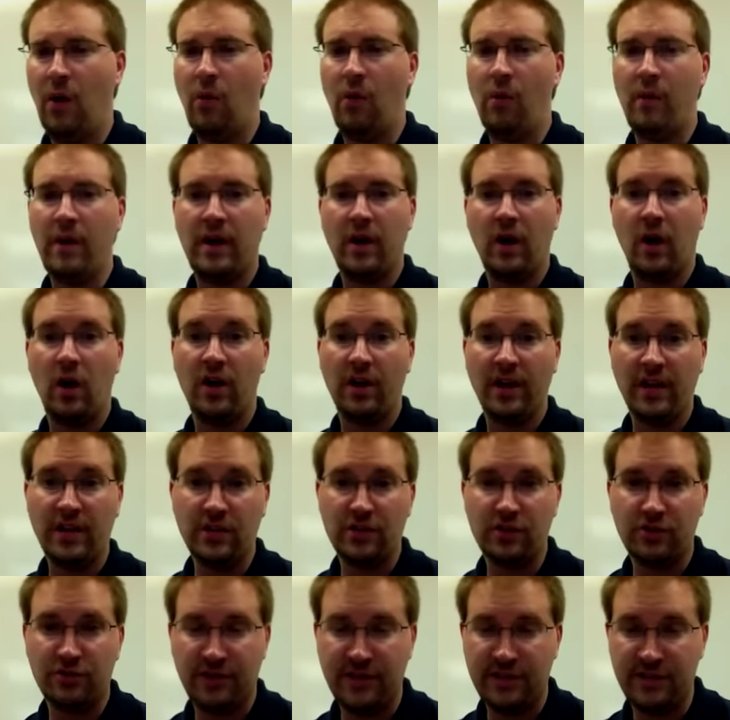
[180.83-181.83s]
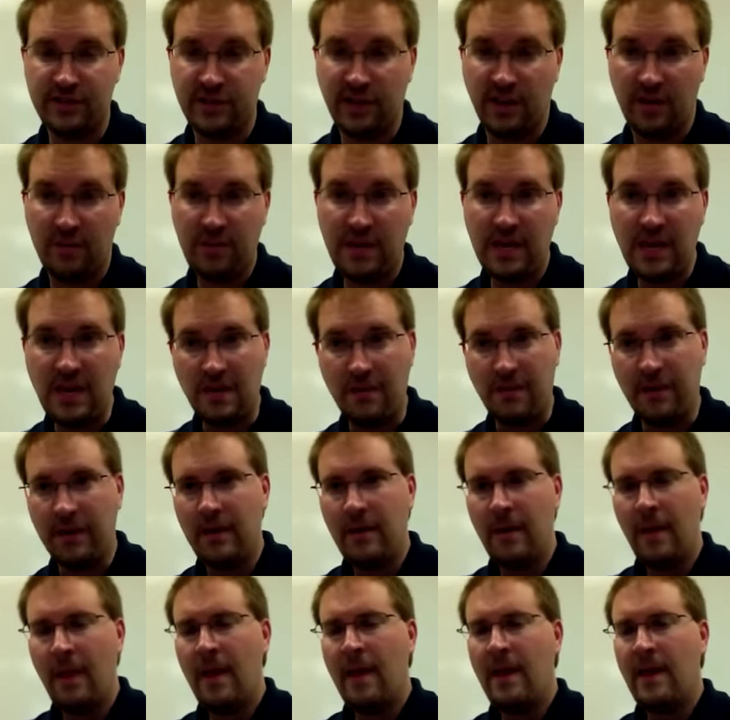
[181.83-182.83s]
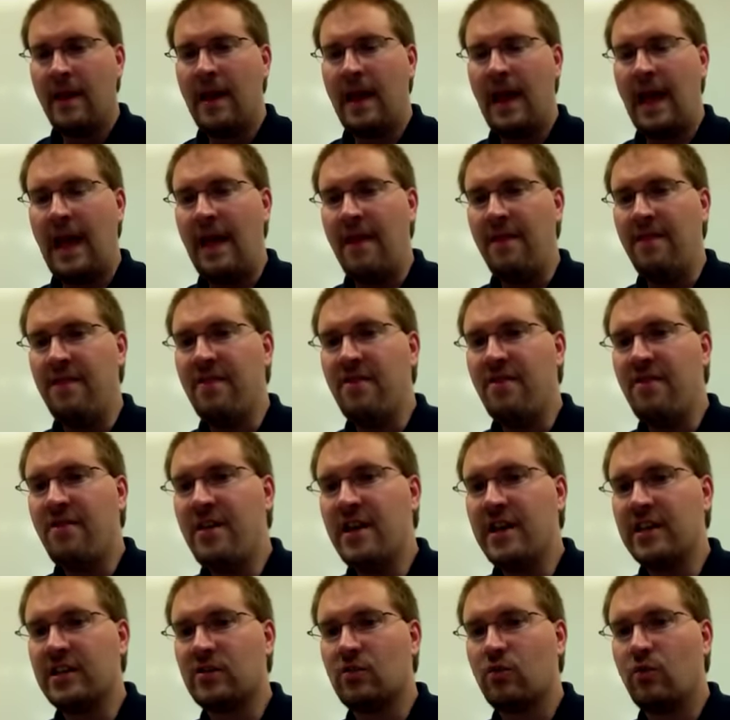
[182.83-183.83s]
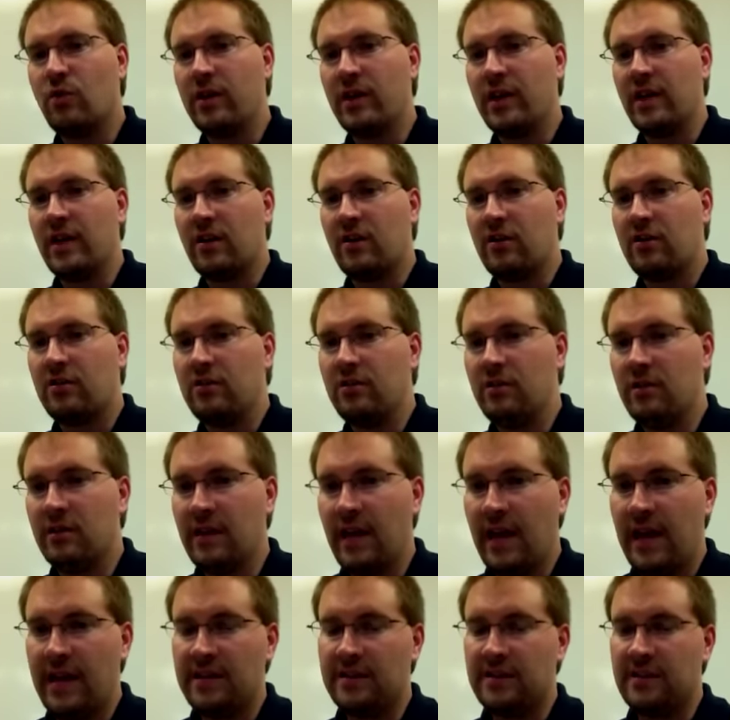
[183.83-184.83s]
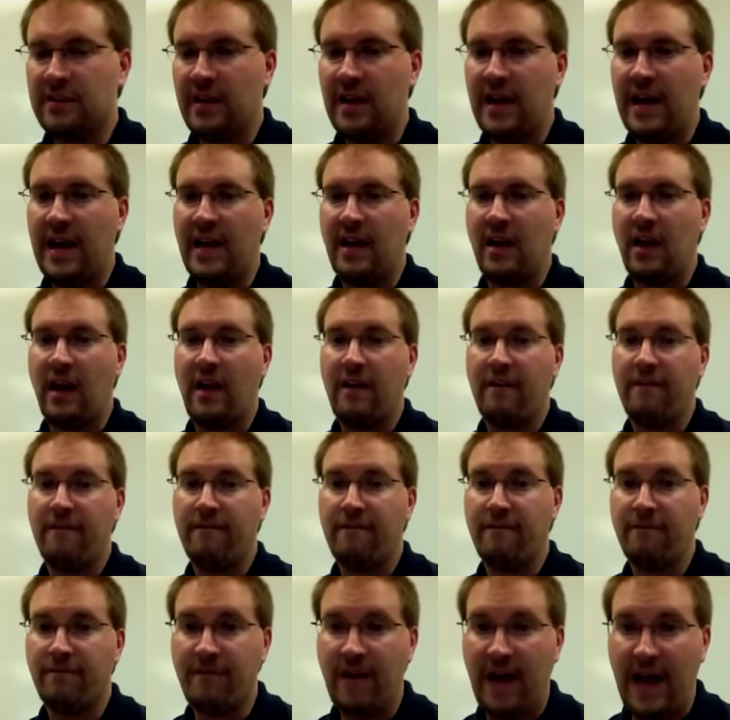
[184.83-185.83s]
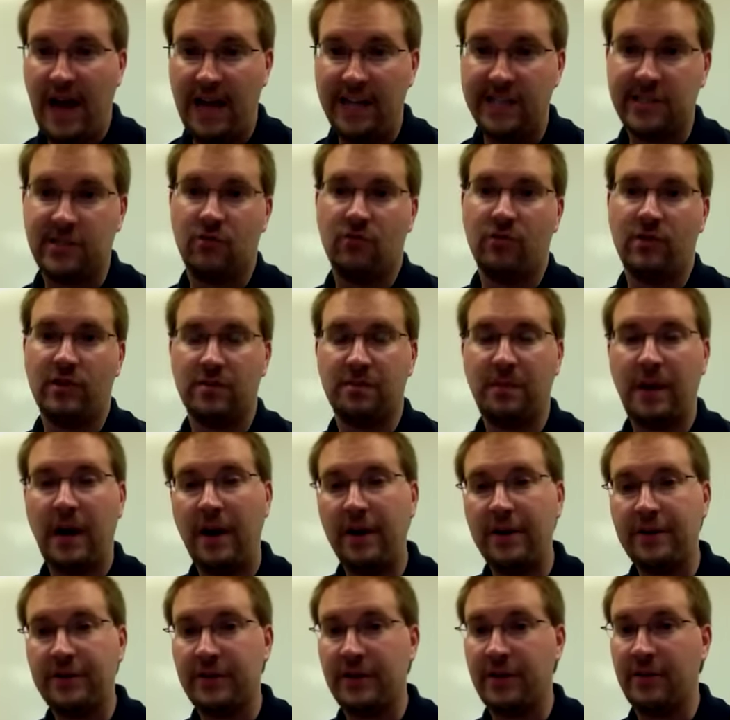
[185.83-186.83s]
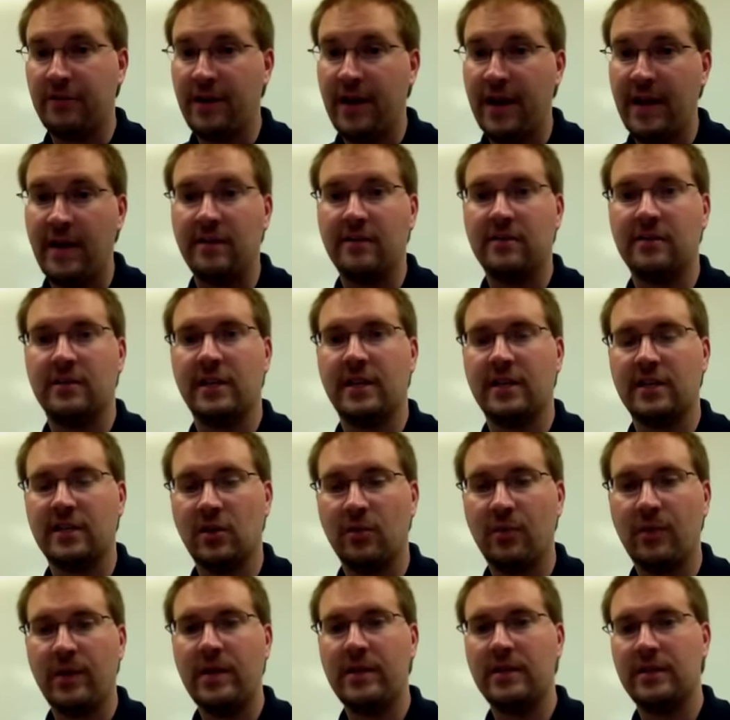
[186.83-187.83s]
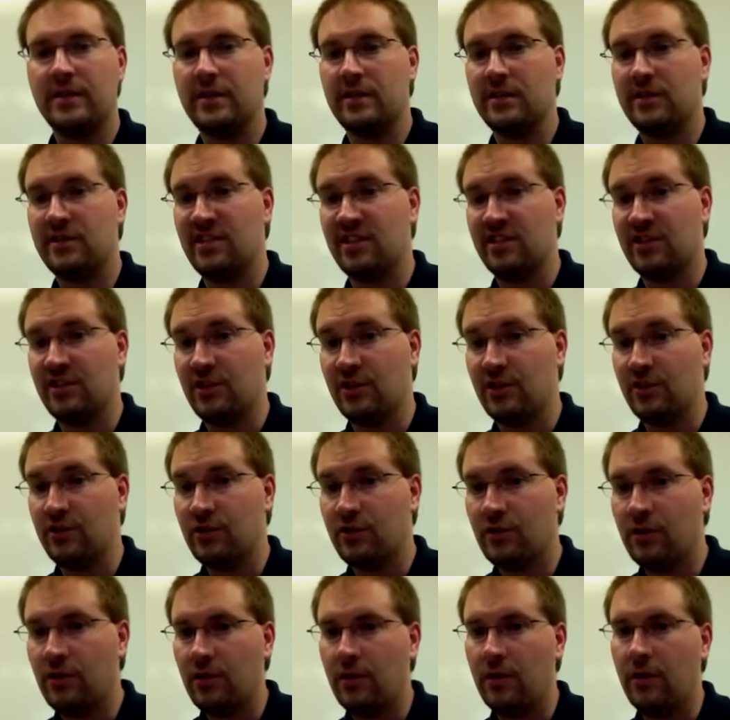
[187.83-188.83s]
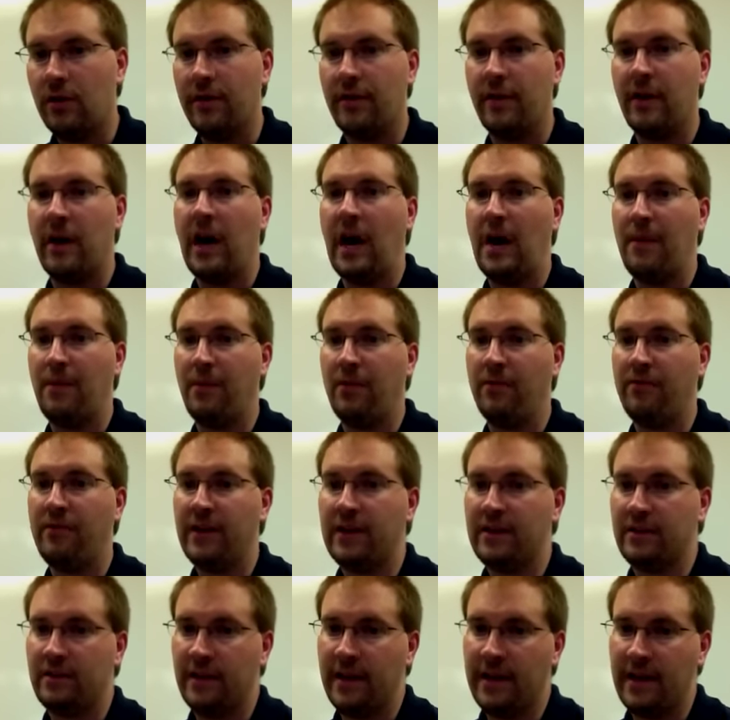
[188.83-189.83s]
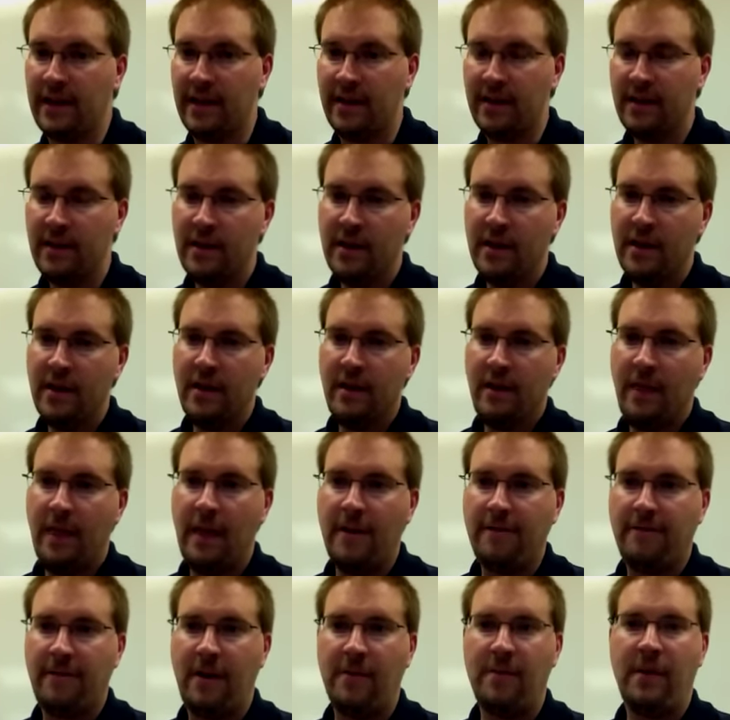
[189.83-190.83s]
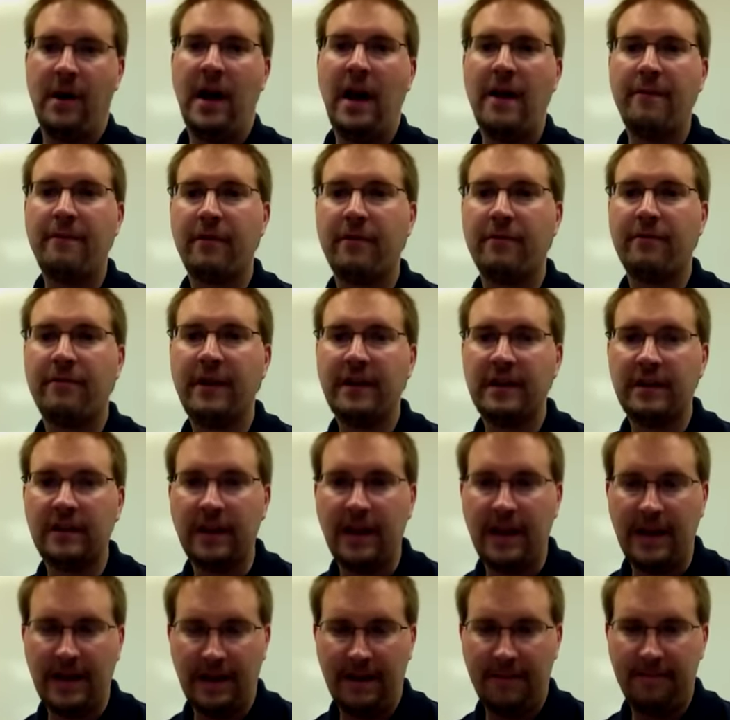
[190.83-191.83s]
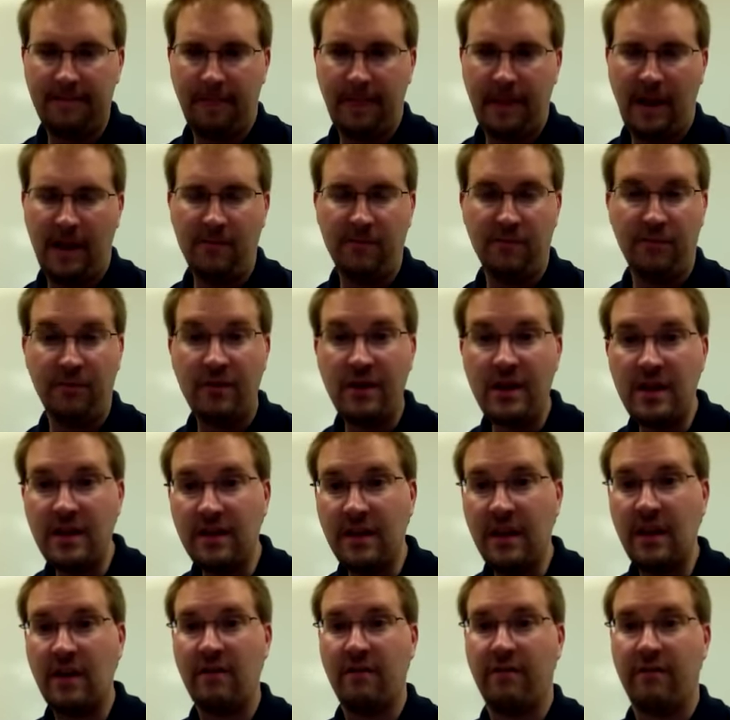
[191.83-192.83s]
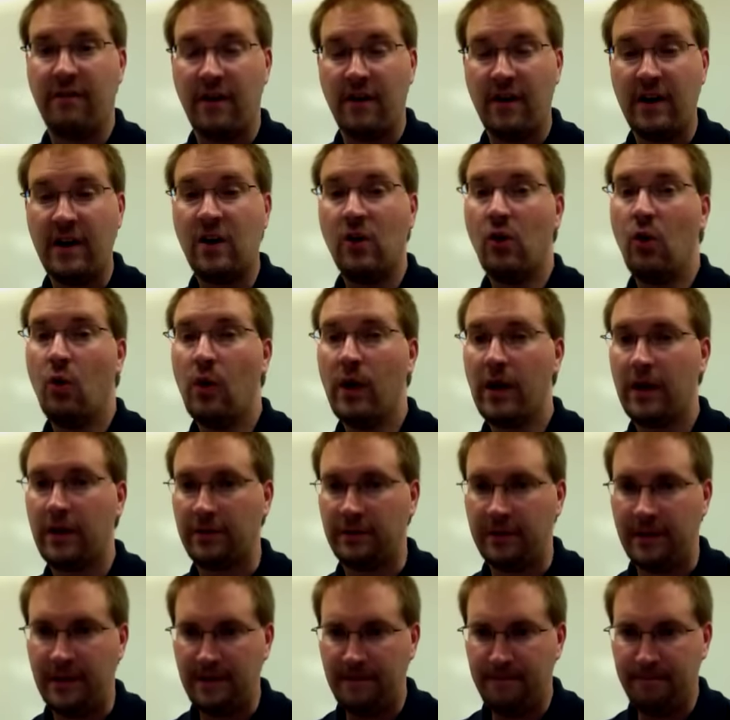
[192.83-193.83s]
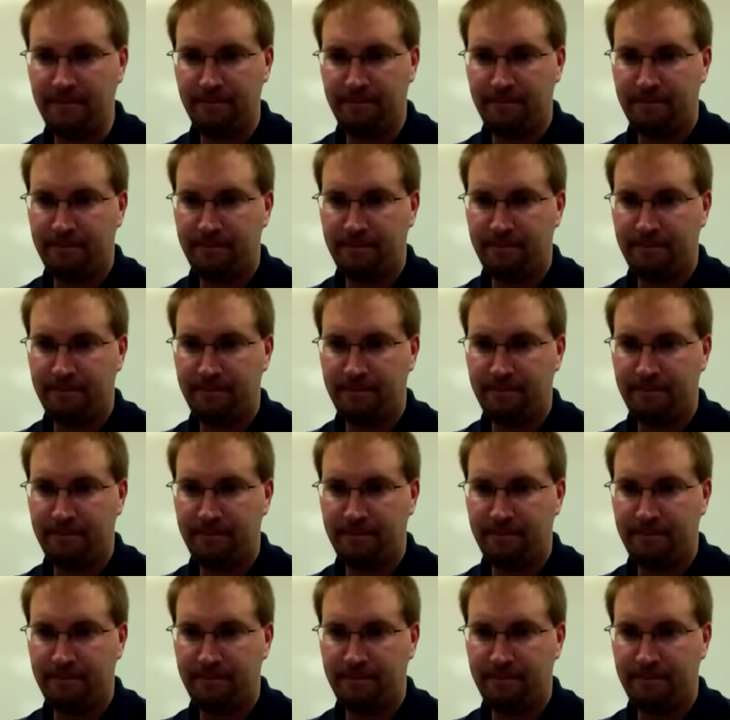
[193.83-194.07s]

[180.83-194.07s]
what we call intrinsic PEEP. And this would include things like a fast respiratory rate. Say somebody's in assist control and they're hyperventilating. If I'm hyperventilating, I'm breathing very quickly,